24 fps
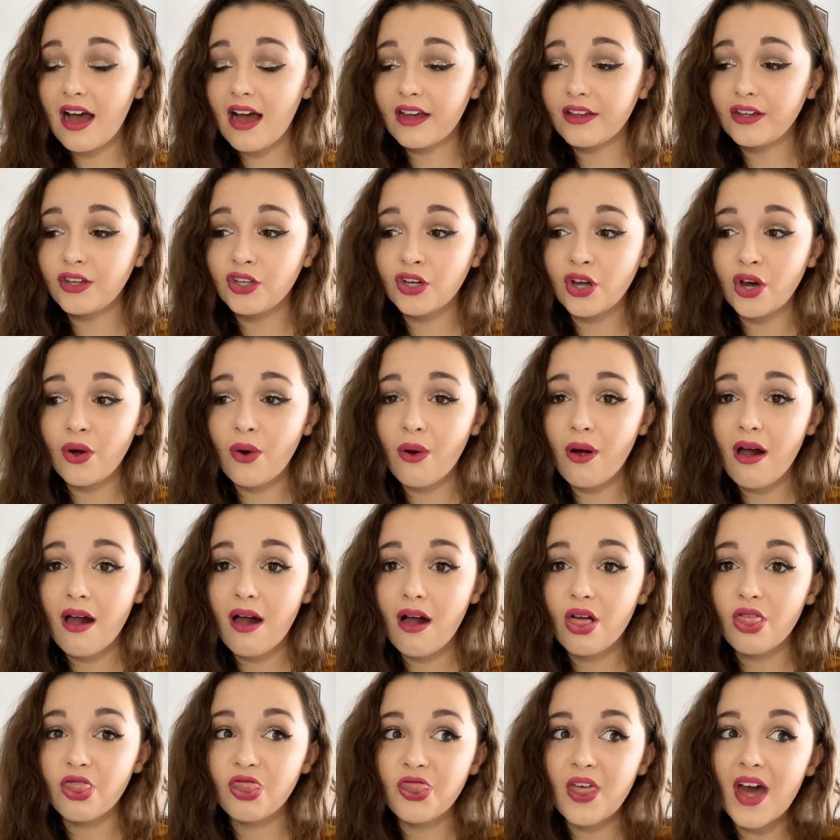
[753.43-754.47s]
You know,
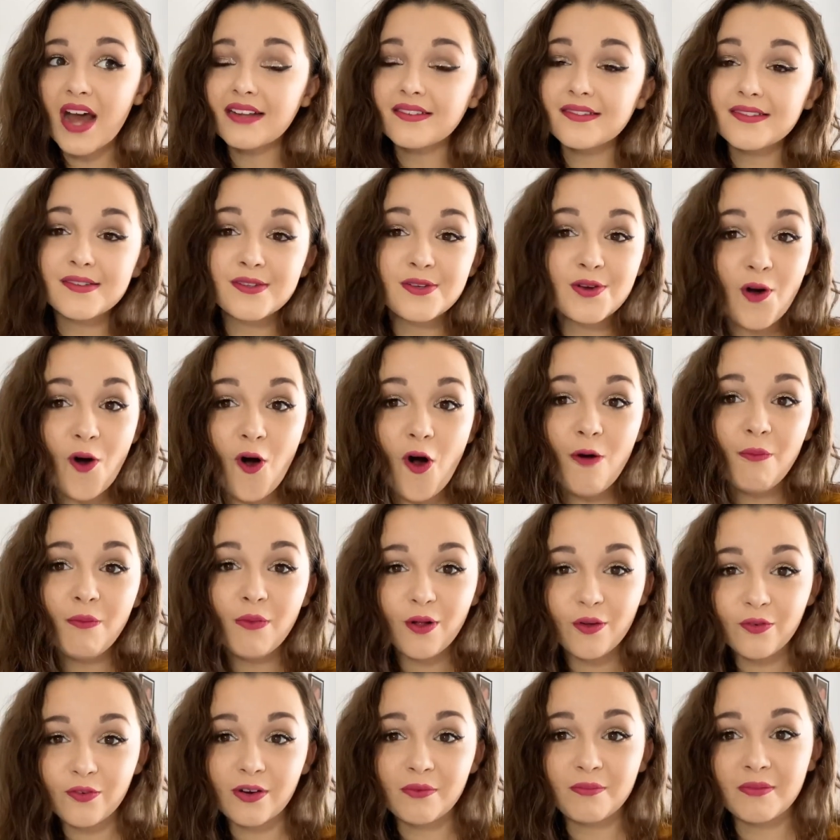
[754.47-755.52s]
that's
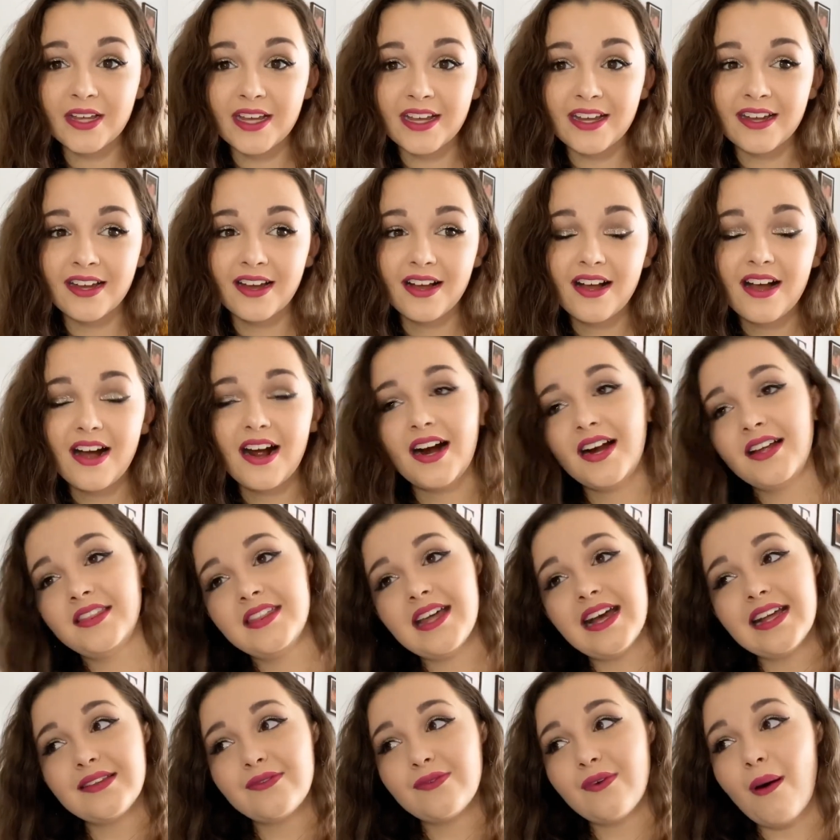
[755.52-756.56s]
normal for me and
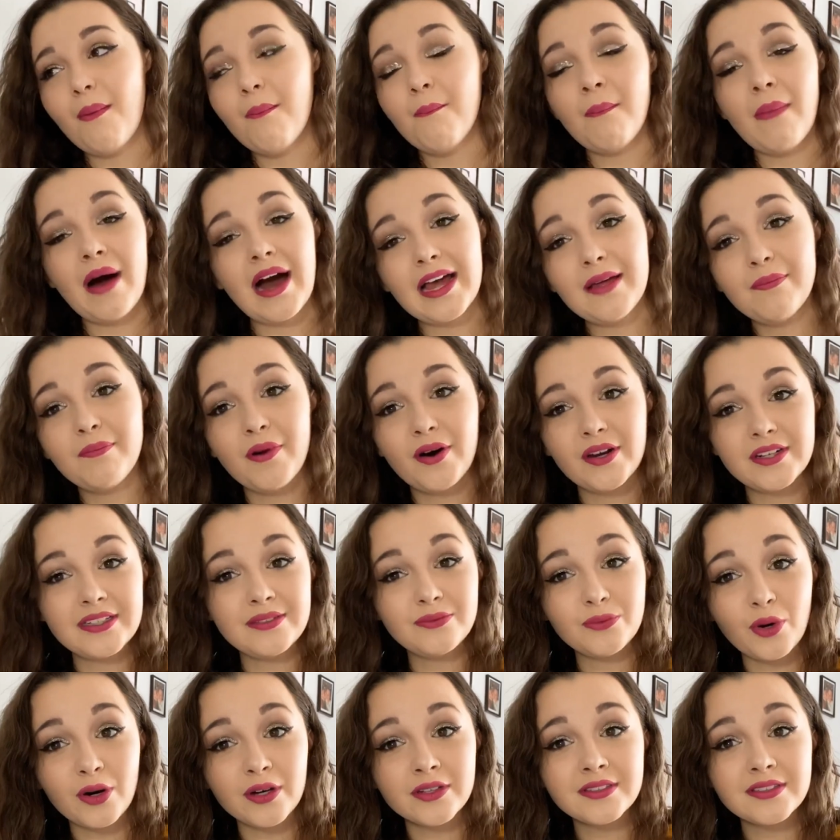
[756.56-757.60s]
that's what my body
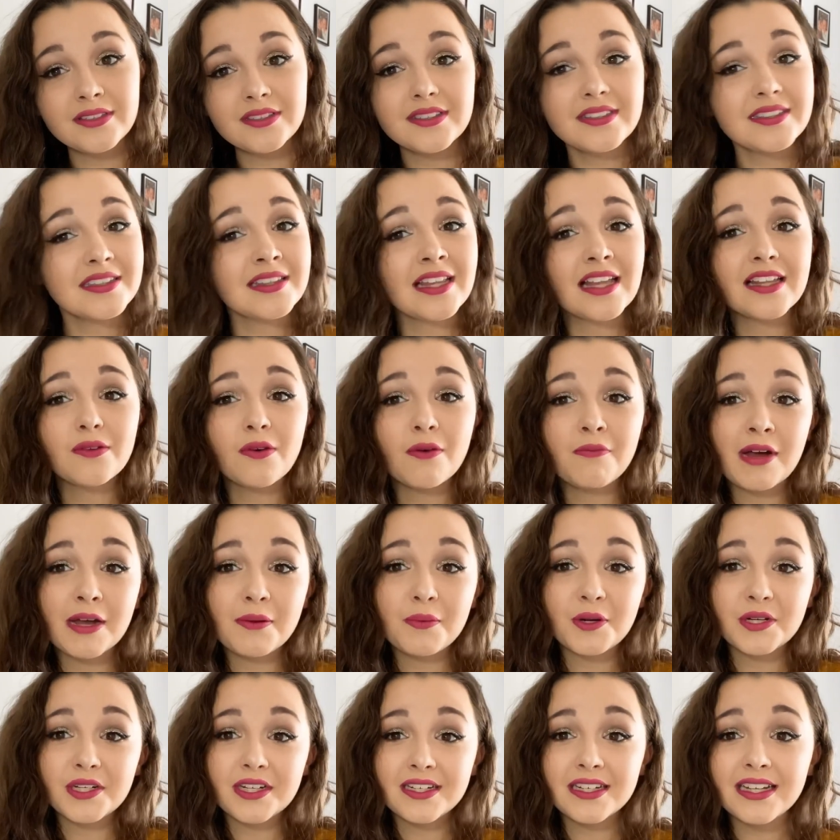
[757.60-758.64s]
wants and that's what my
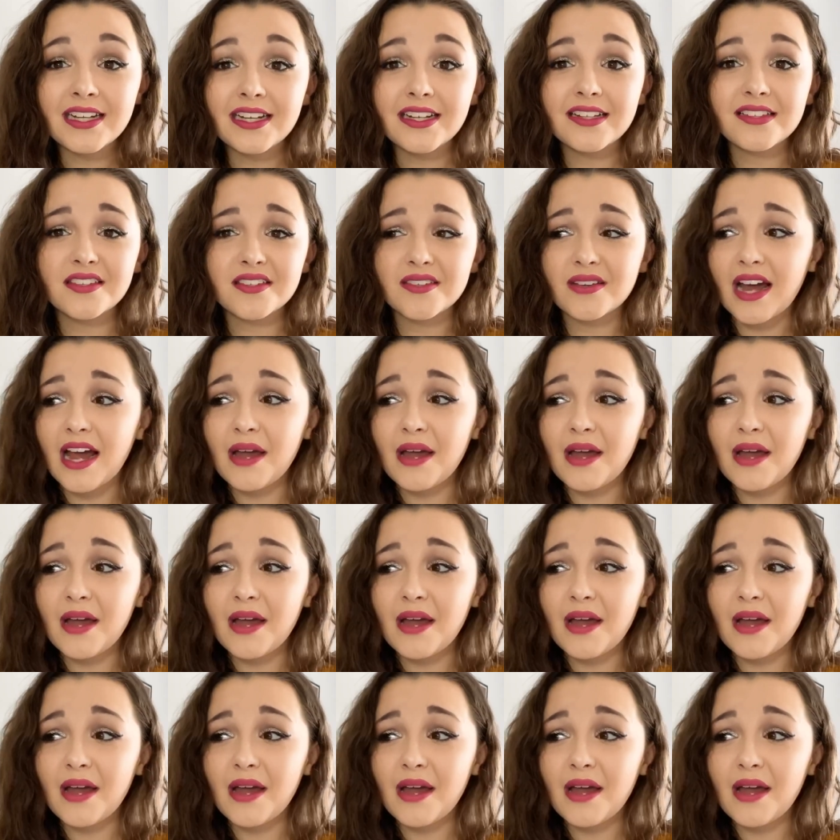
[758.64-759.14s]
body needs.